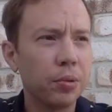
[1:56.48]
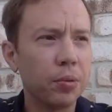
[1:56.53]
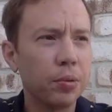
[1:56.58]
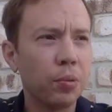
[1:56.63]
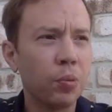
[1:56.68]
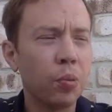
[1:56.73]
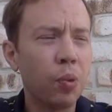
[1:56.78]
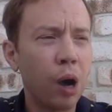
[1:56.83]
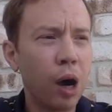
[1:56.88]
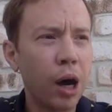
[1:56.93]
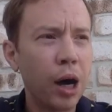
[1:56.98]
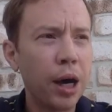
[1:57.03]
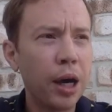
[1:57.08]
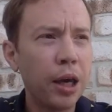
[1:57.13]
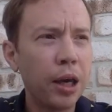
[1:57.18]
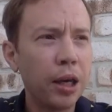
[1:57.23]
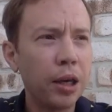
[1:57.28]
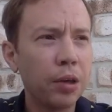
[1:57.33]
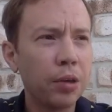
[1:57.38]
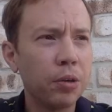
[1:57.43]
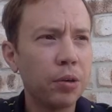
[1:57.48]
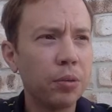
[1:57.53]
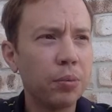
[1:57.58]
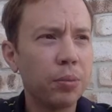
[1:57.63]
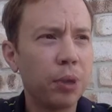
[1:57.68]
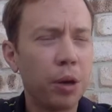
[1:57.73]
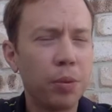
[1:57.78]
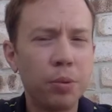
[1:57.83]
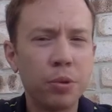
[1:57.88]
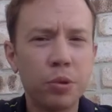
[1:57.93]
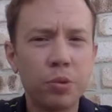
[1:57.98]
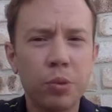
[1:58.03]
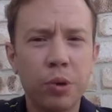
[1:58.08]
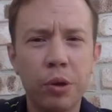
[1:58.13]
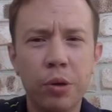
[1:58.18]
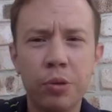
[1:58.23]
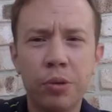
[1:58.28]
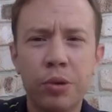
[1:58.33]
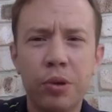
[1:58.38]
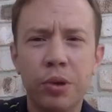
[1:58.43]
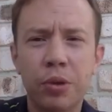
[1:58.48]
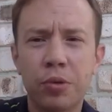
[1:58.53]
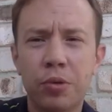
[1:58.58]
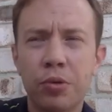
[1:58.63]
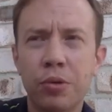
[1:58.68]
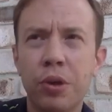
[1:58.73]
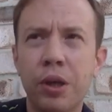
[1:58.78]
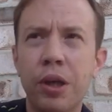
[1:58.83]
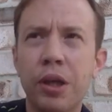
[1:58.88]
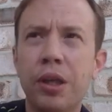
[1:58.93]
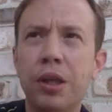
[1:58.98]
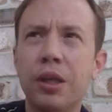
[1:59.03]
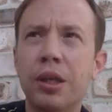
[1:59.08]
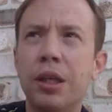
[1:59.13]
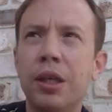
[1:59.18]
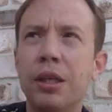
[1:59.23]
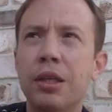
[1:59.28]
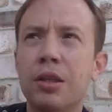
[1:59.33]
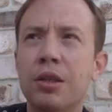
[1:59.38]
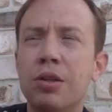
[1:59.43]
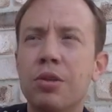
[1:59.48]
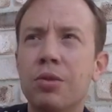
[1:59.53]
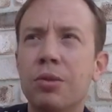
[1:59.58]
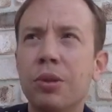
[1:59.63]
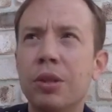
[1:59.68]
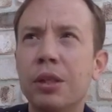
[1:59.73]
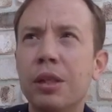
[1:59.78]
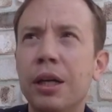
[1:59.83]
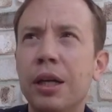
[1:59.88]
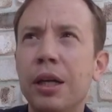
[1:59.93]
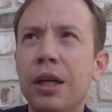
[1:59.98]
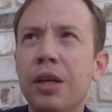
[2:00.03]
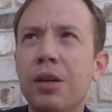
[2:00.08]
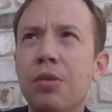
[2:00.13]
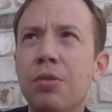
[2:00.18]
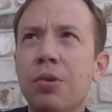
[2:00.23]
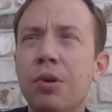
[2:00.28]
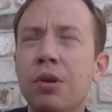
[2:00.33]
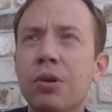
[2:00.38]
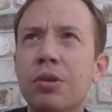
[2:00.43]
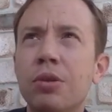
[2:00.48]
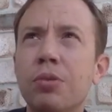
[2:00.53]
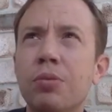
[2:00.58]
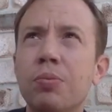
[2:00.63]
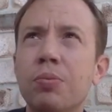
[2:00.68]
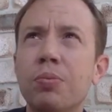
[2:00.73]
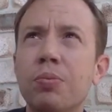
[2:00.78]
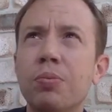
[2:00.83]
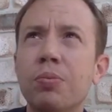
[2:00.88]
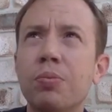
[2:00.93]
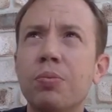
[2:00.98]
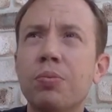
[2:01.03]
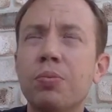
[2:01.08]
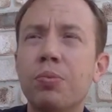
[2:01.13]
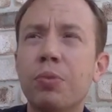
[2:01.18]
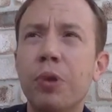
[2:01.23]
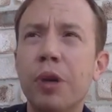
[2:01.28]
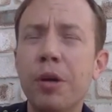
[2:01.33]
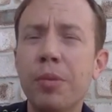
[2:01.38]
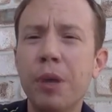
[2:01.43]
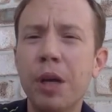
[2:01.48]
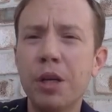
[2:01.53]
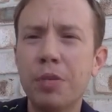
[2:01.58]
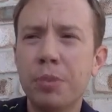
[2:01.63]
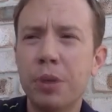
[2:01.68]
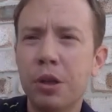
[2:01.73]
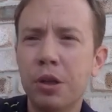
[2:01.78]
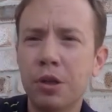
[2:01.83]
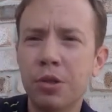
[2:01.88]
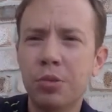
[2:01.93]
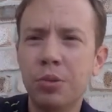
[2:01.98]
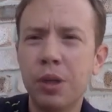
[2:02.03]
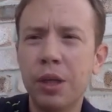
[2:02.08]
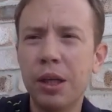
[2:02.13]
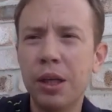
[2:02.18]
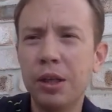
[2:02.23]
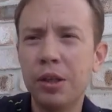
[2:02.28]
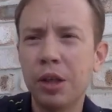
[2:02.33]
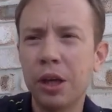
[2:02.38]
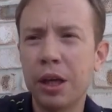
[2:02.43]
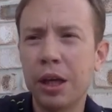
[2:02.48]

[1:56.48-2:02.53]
Why Popper's World three thesis was needed was pretty much because we need to